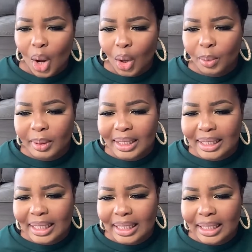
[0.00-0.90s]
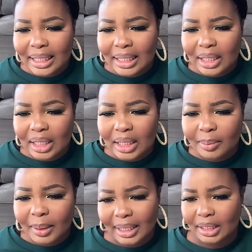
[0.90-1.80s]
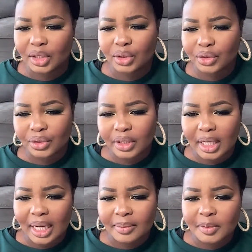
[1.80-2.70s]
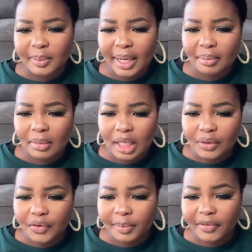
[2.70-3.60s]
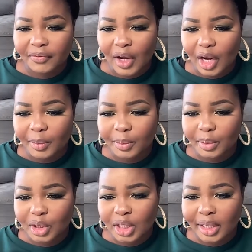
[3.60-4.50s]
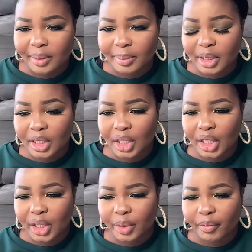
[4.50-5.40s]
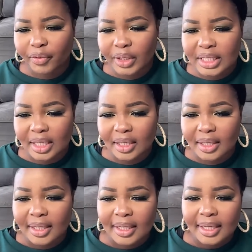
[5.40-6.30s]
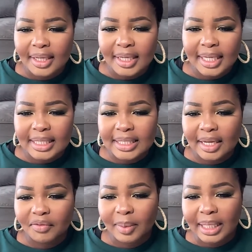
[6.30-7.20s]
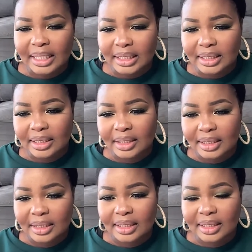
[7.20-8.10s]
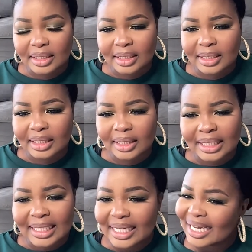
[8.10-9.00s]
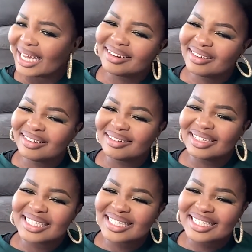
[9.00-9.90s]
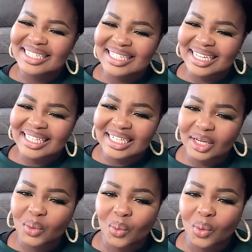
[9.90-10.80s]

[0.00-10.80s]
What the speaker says: or plain grocery clubs, buy meat from a farm or butcher and put in cube freezer, can save money? I don't know. Is that like a